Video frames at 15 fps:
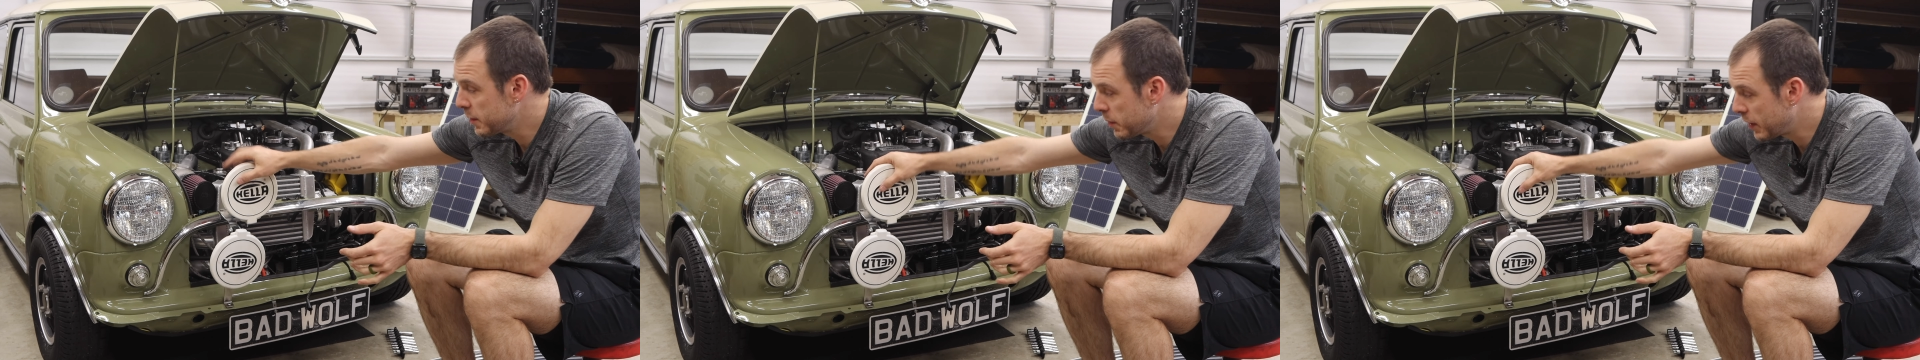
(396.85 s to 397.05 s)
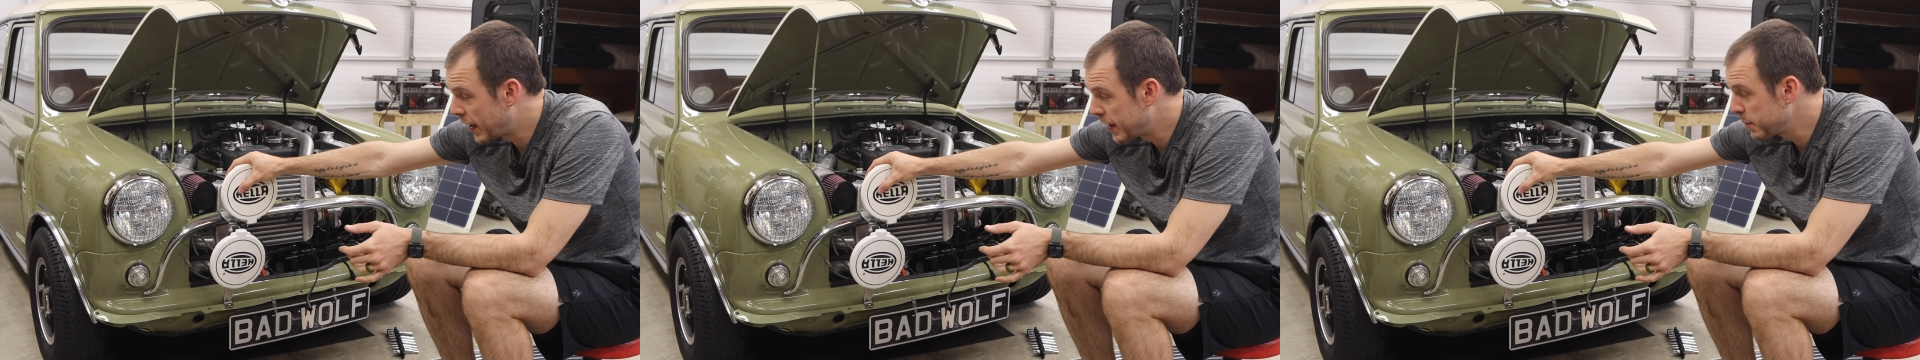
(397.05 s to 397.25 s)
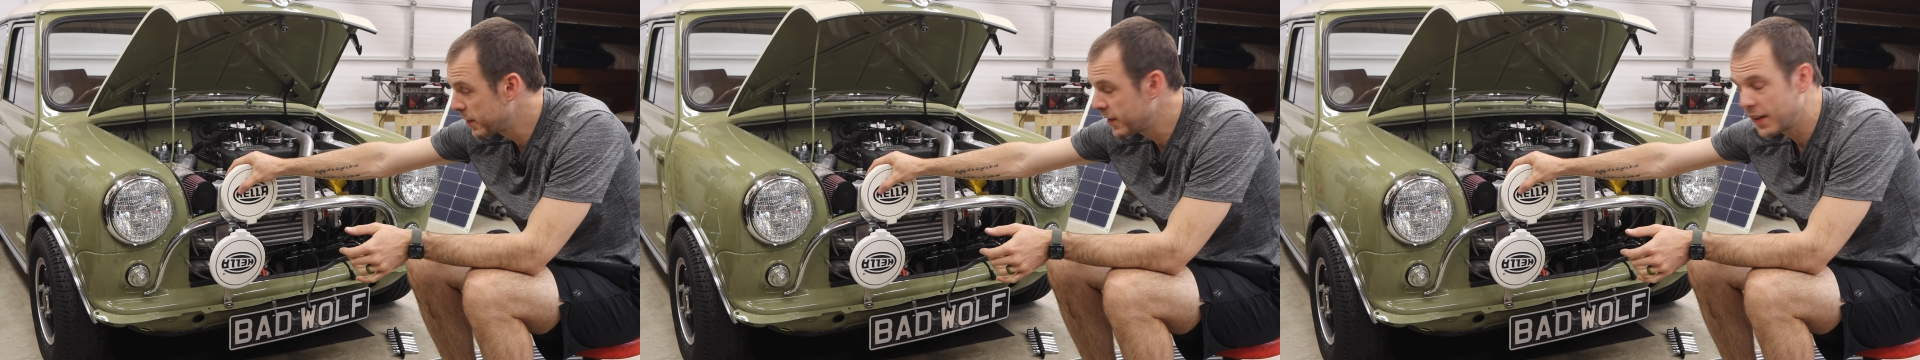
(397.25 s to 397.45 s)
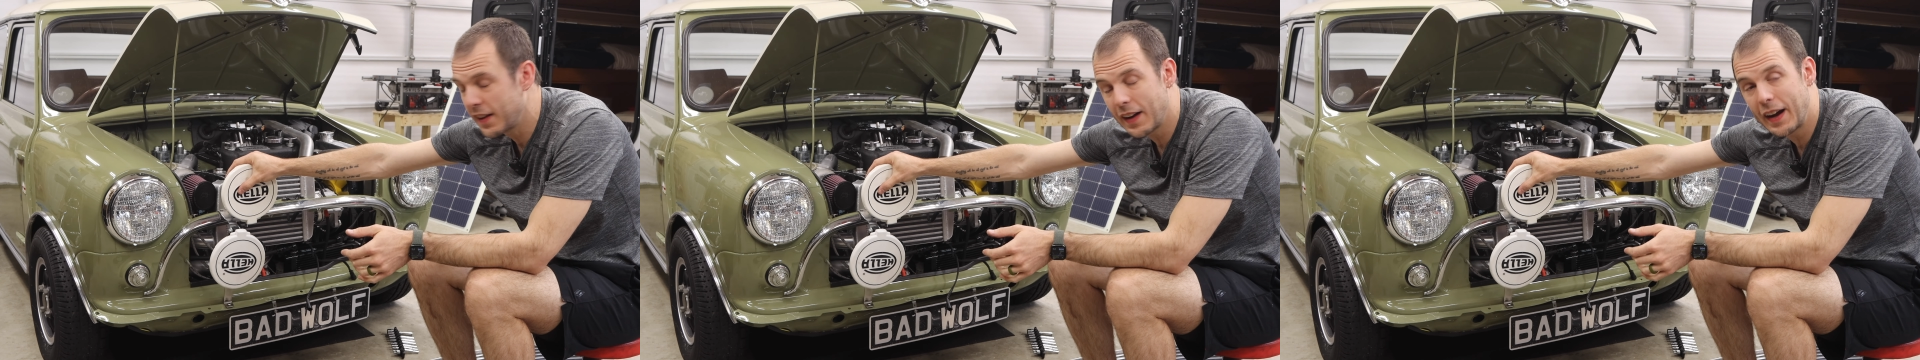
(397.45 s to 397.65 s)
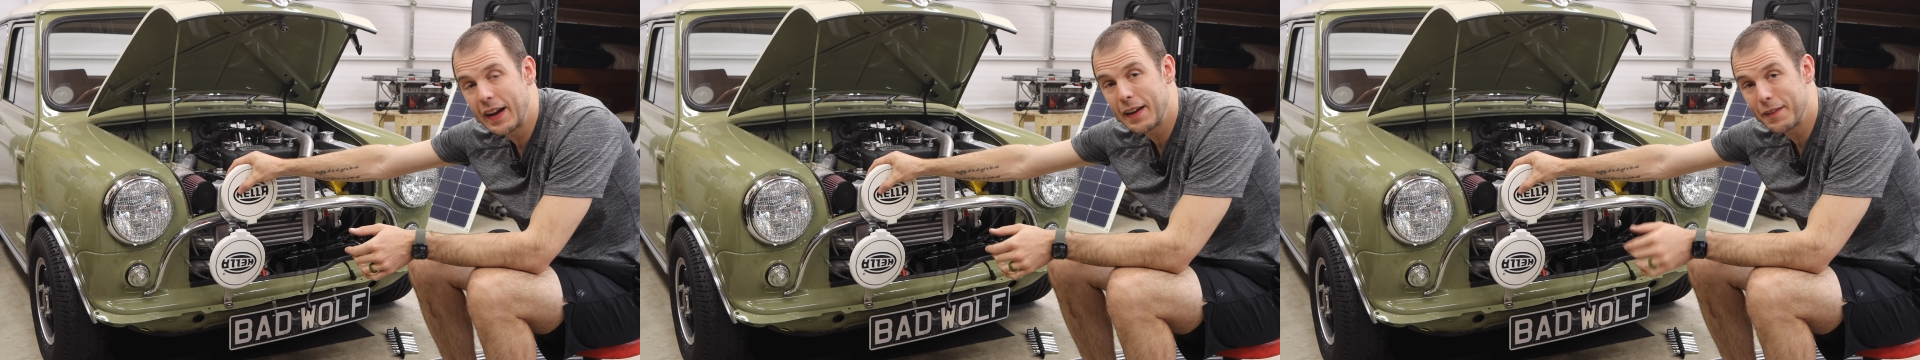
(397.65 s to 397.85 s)
lights that
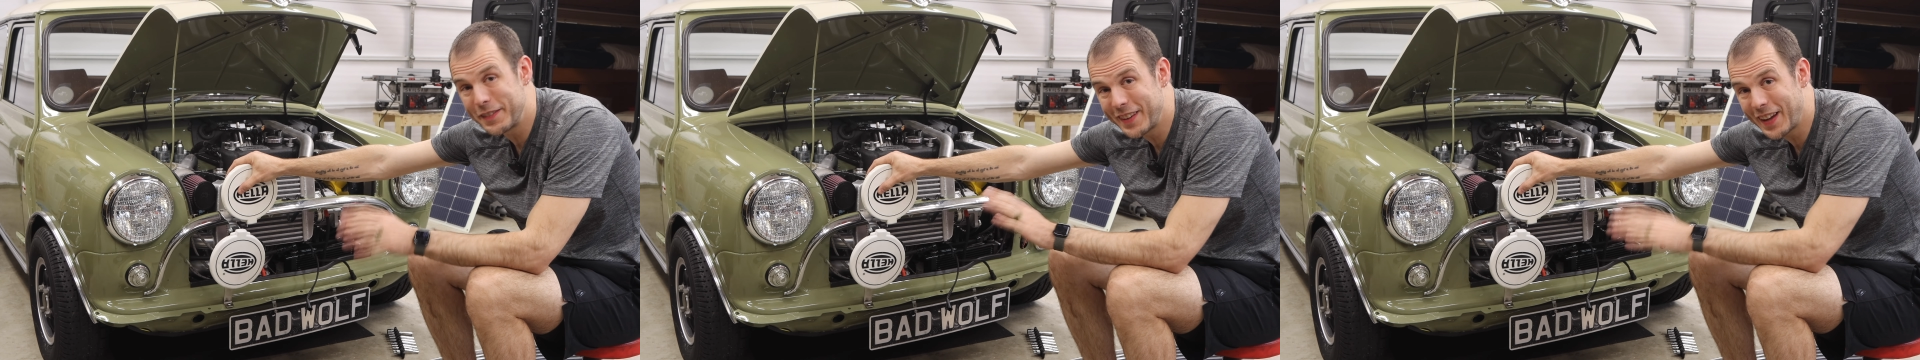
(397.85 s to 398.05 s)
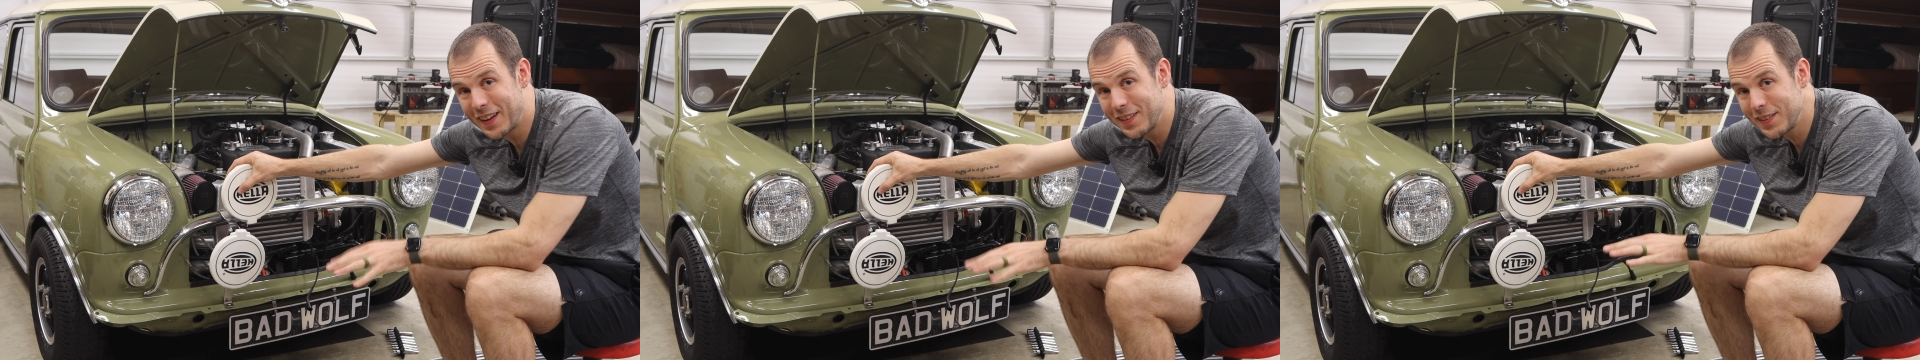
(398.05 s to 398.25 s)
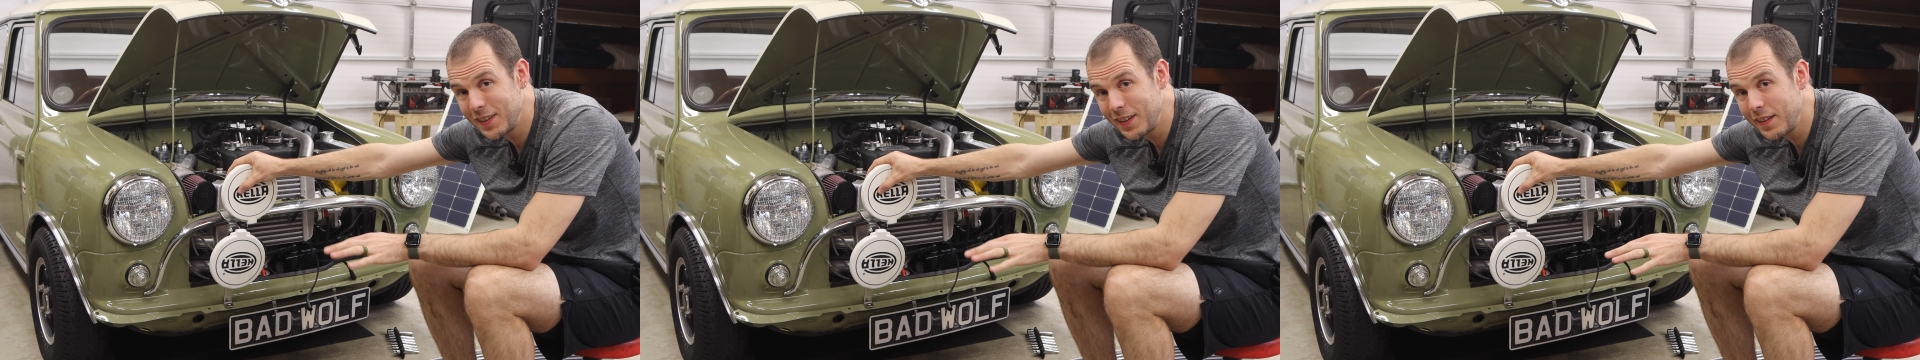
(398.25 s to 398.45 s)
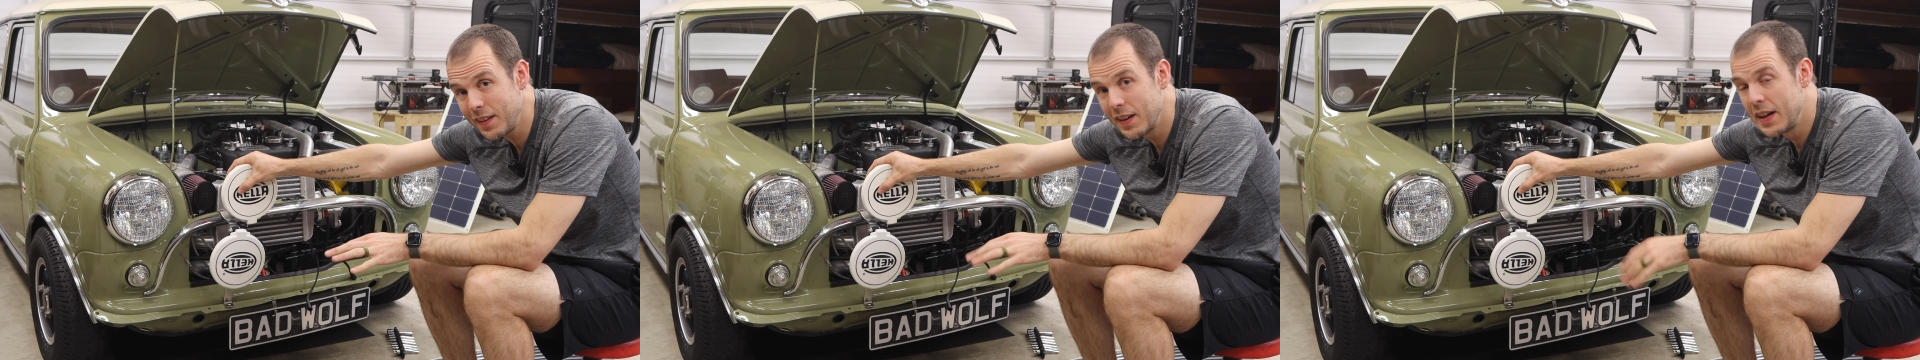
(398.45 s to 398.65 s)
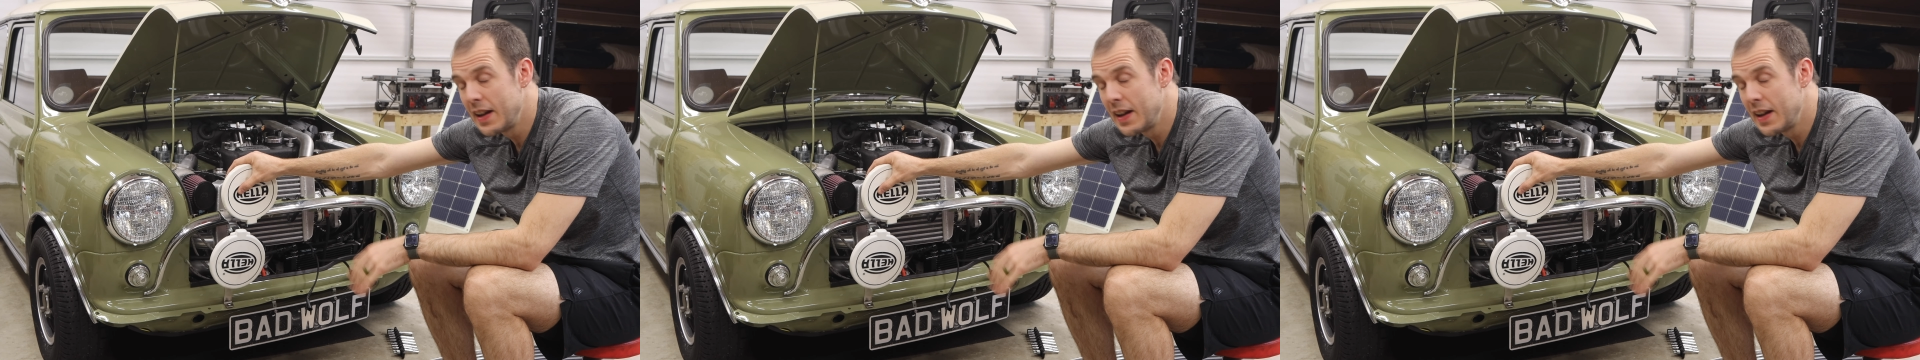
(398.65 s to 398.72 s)
I have tested.